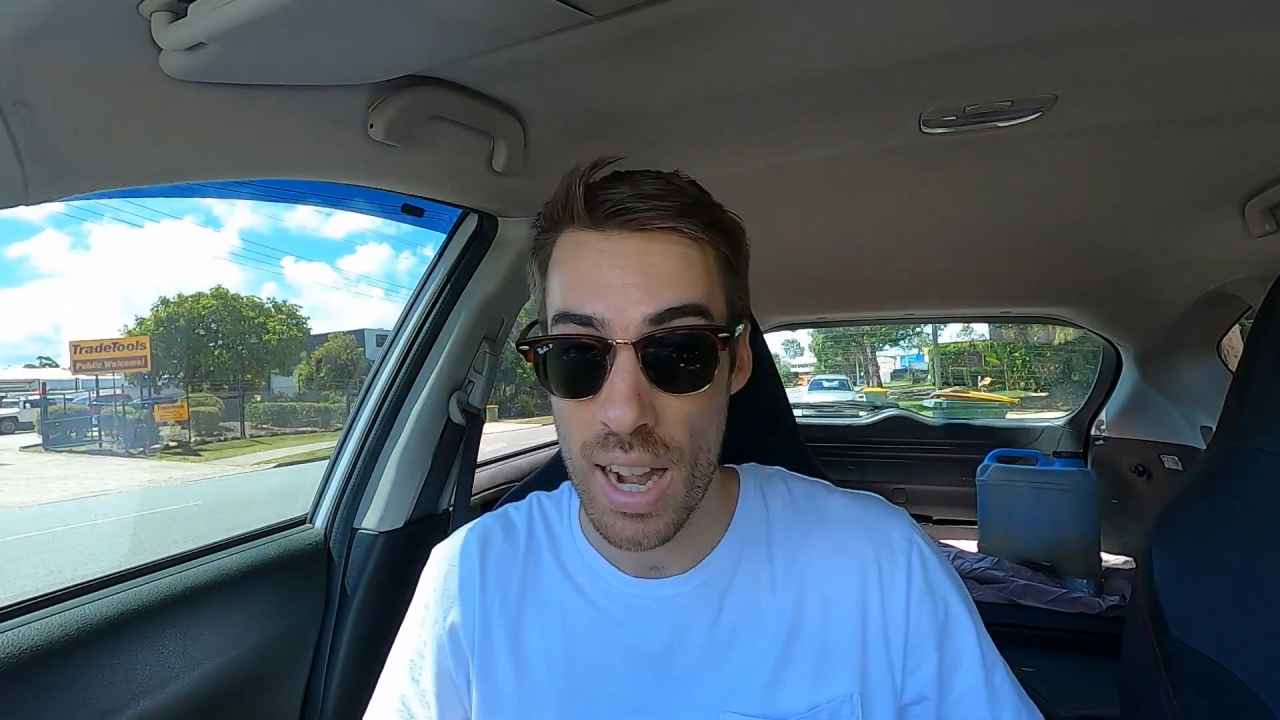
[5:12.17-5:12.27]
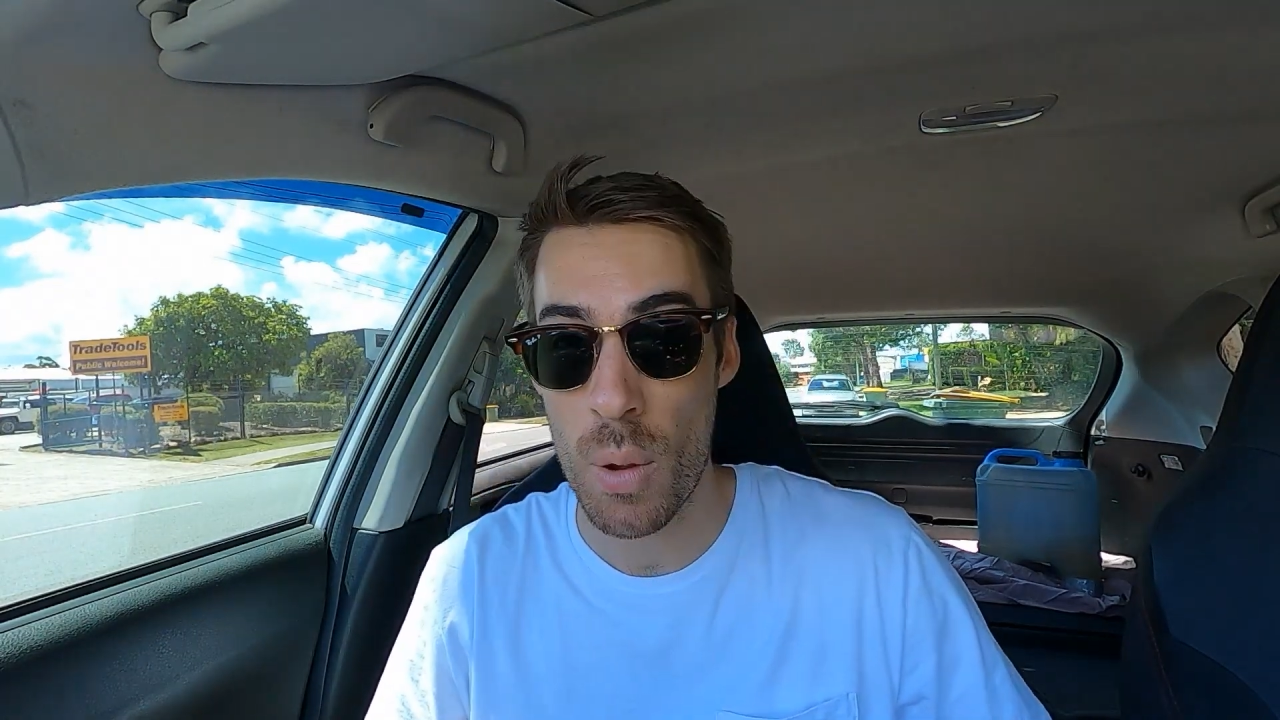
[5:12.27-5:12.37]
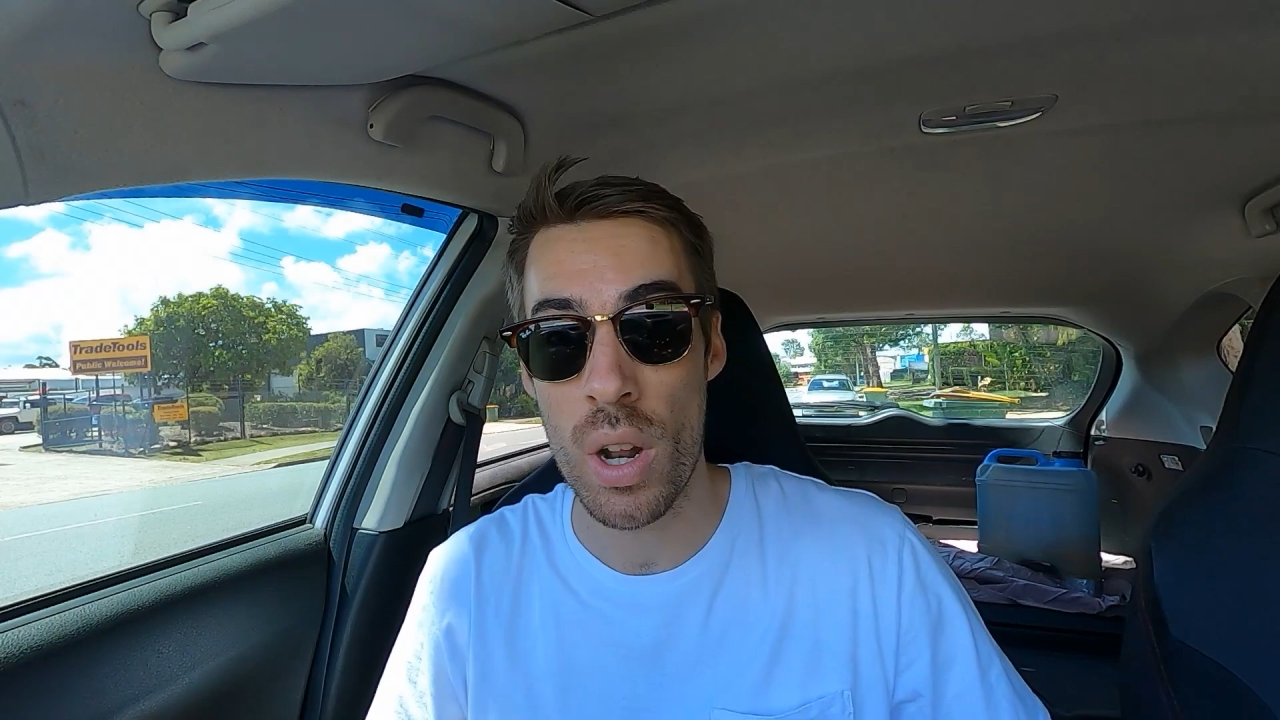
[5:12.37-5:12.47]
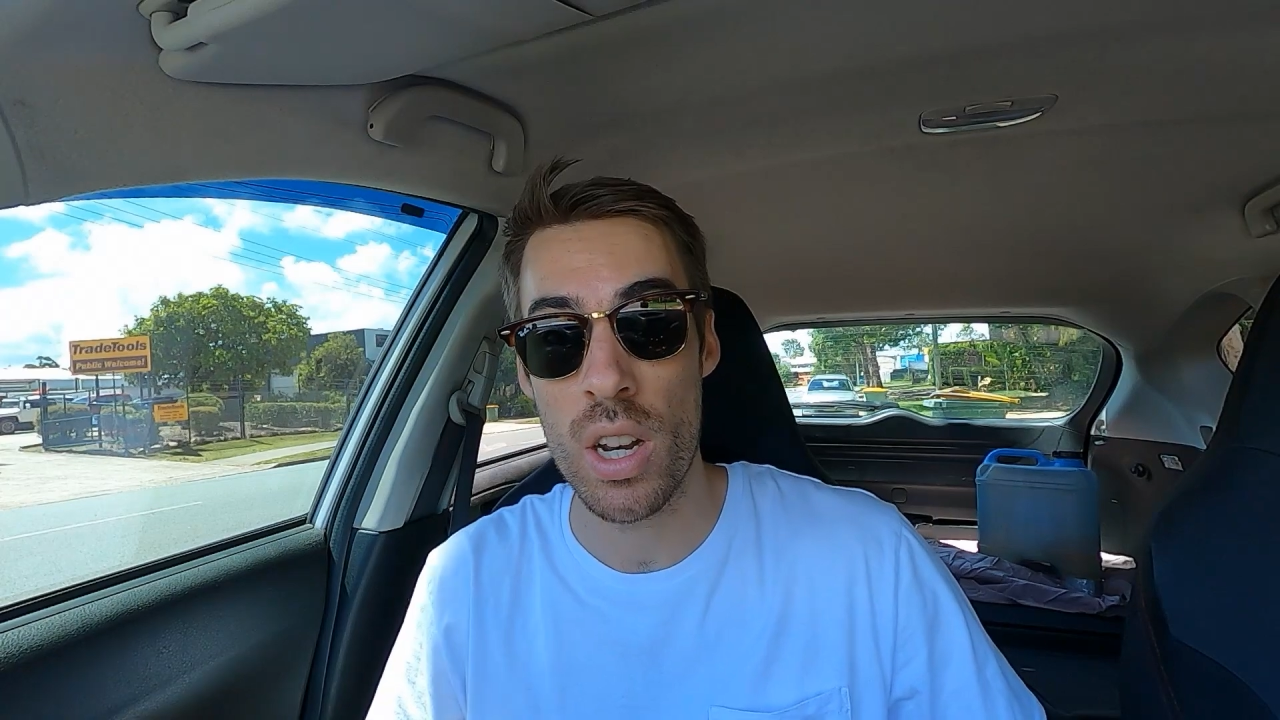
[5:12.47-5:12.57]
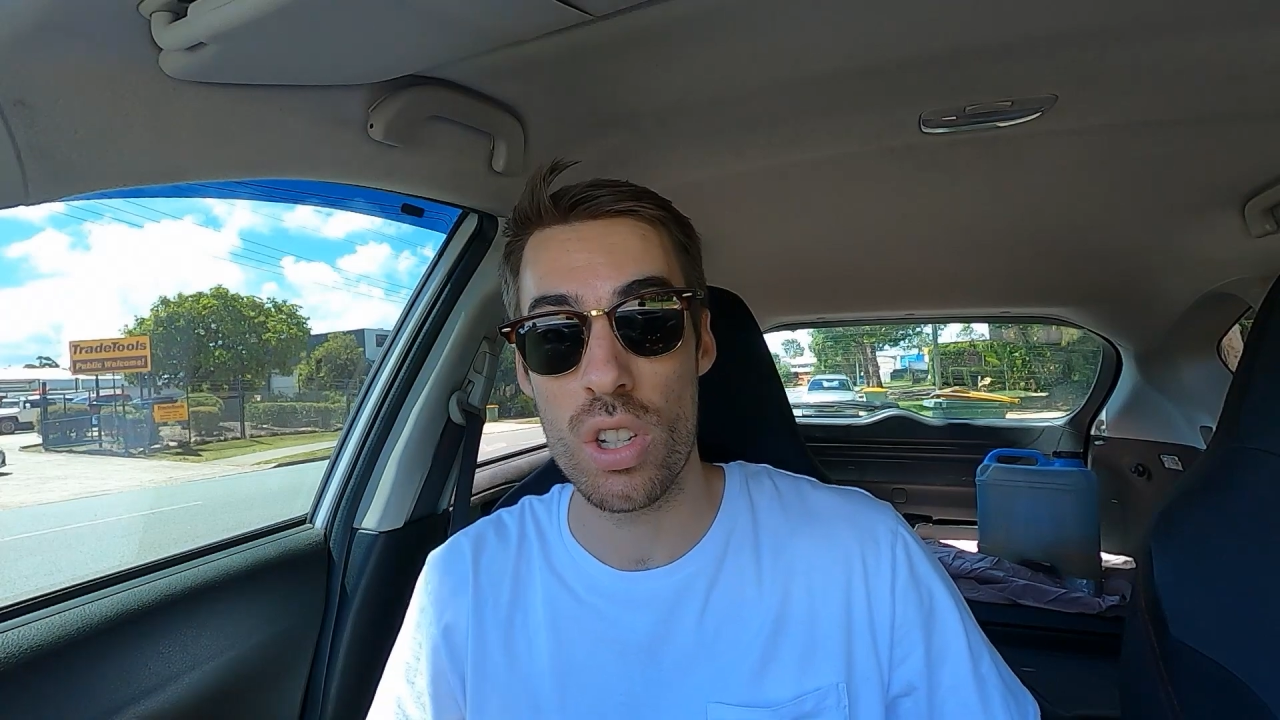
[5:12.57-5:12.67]

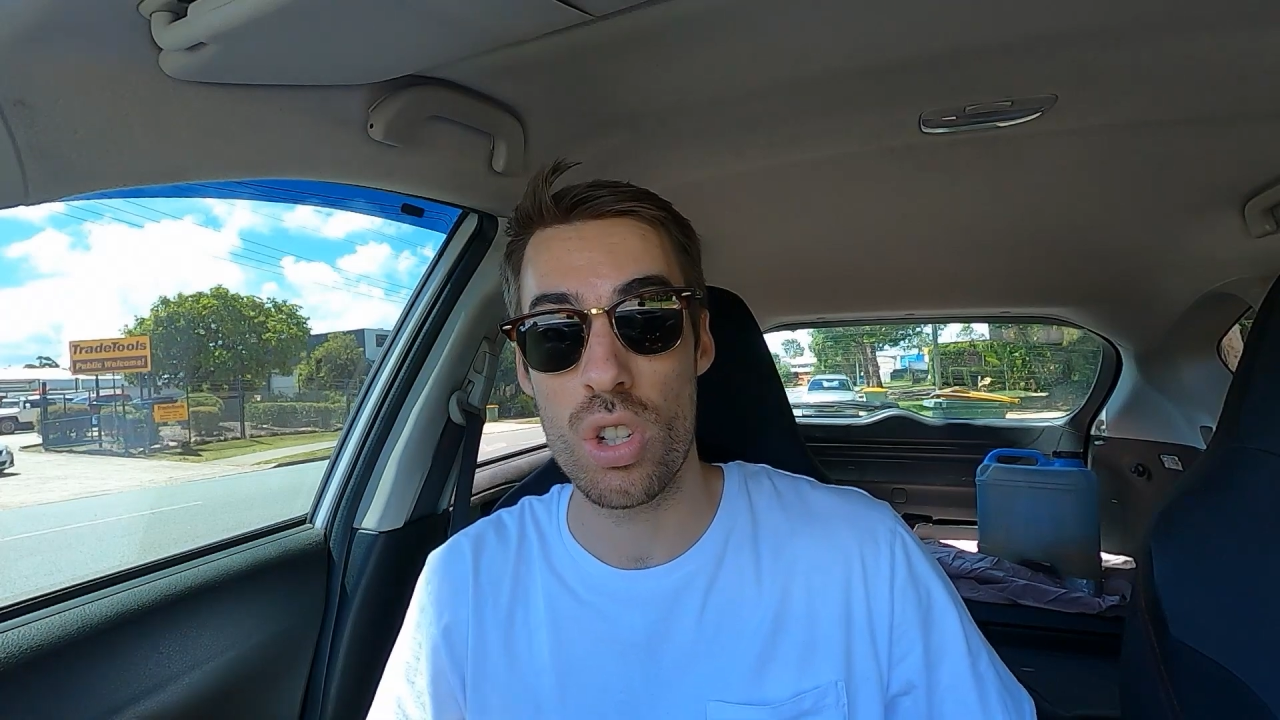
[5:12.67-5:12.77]
anyone in